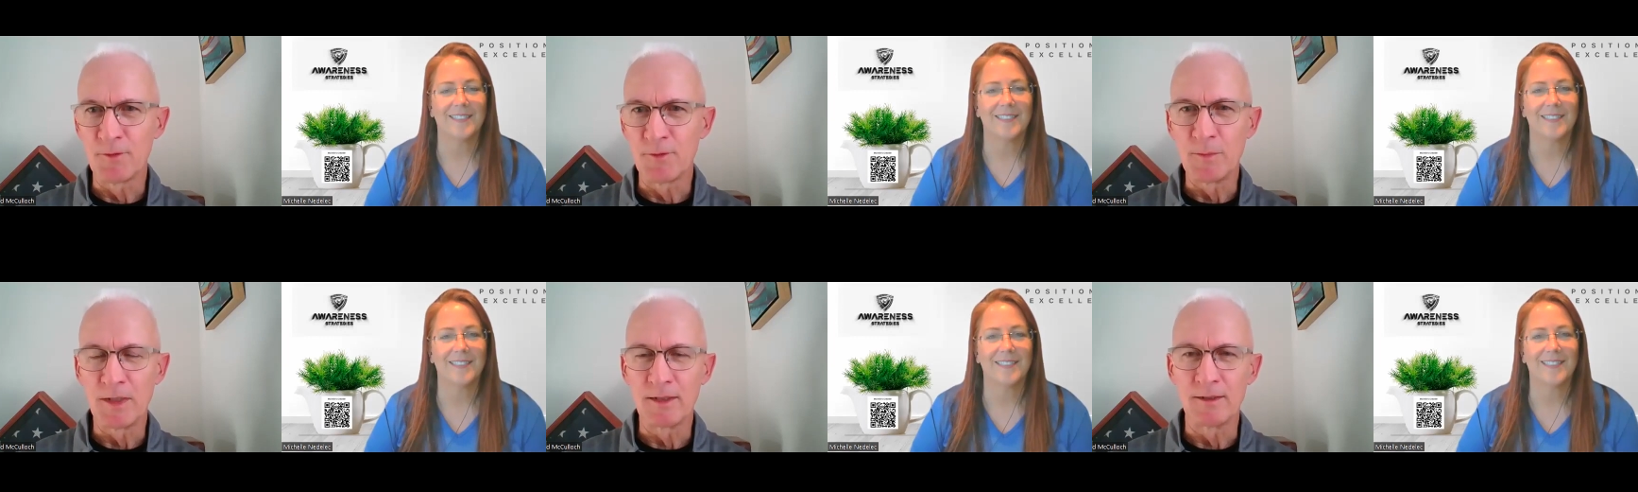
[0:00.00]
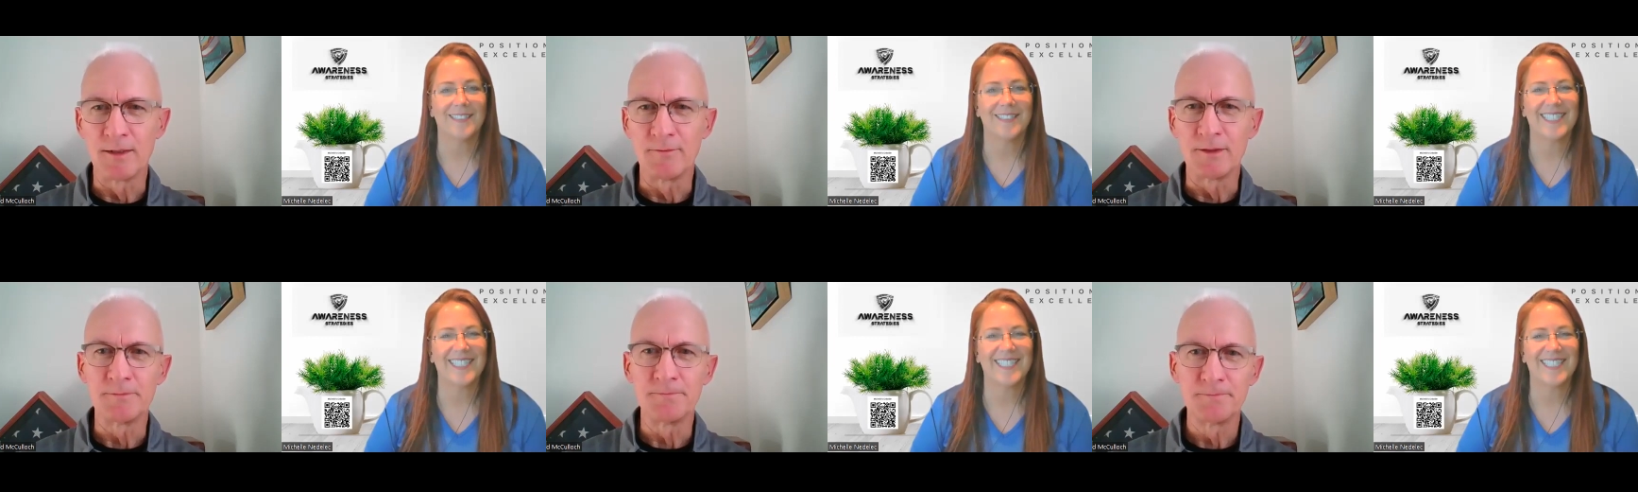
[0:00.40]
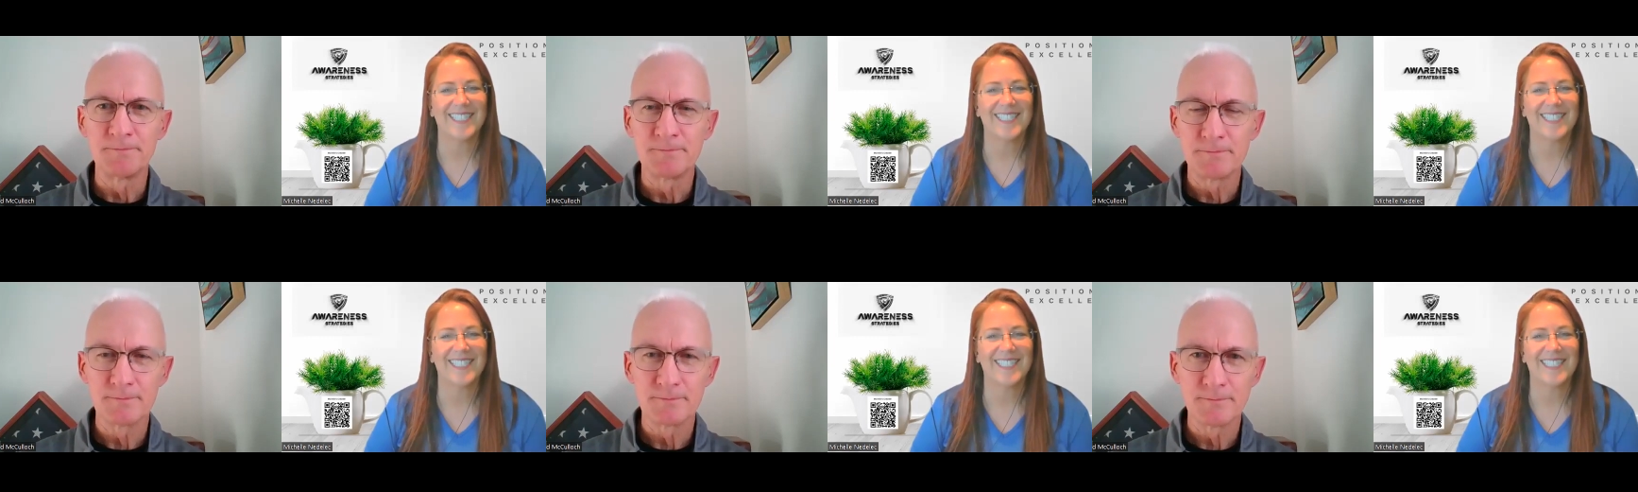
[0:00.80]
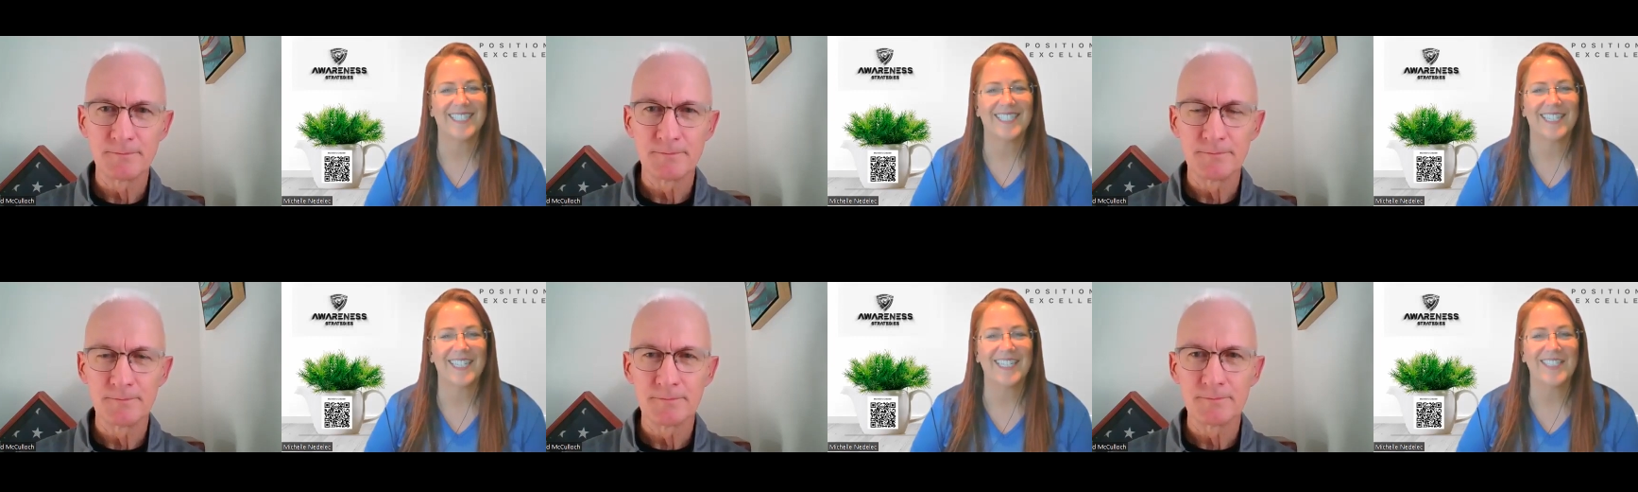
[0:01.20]
Speaker 1: every minute of
Speaker 2: it.
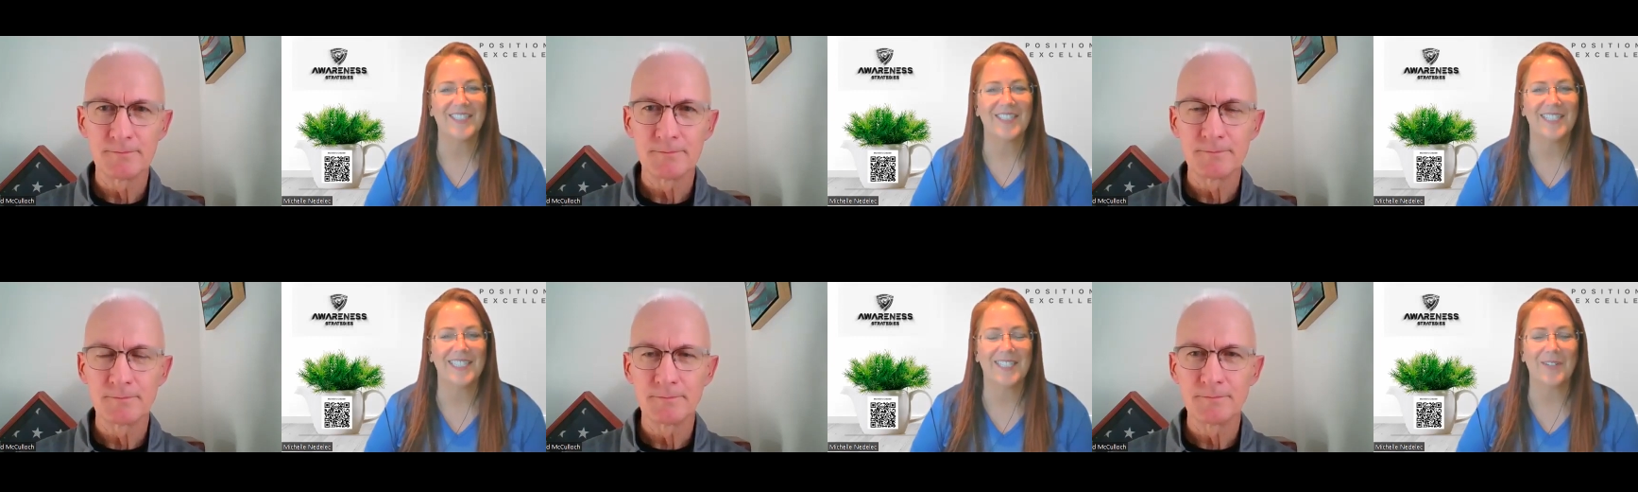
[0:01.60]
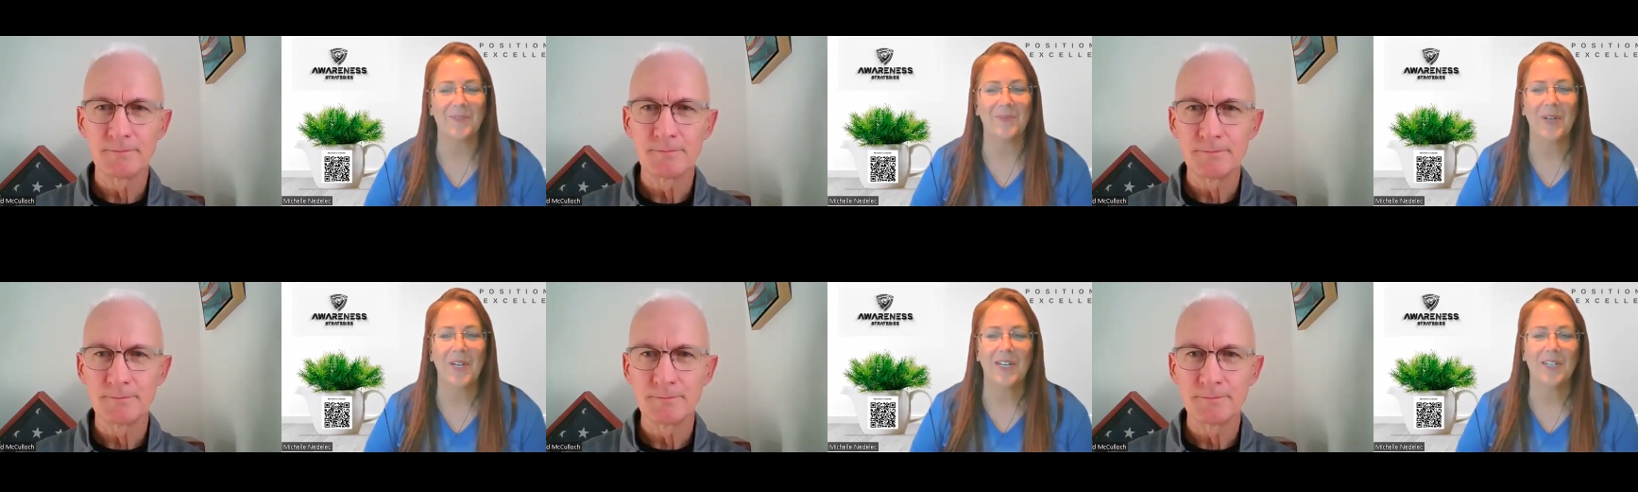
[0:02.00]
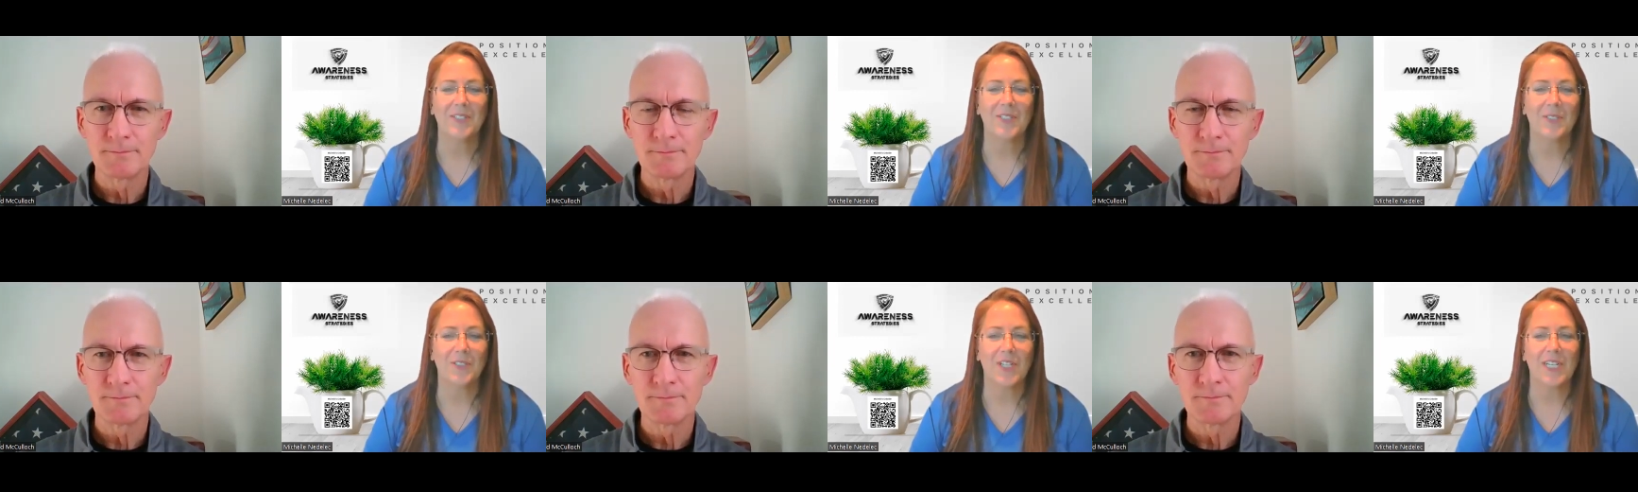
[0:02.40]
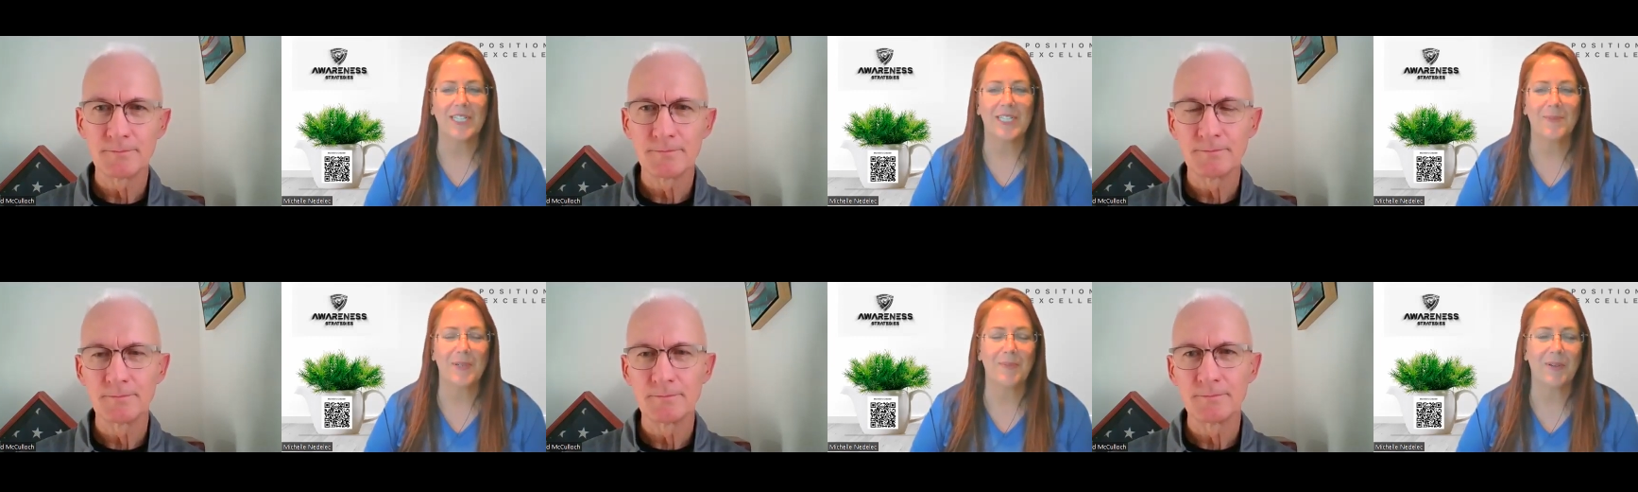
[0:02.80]
That's awesome. So
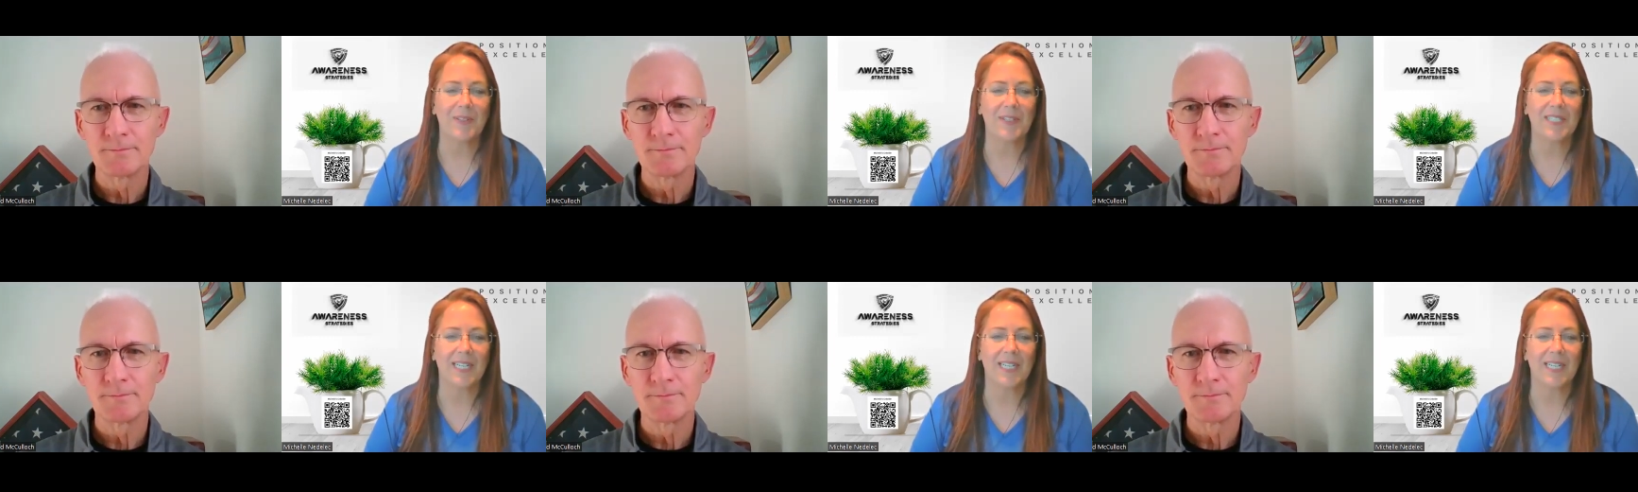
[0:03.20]
talk to me about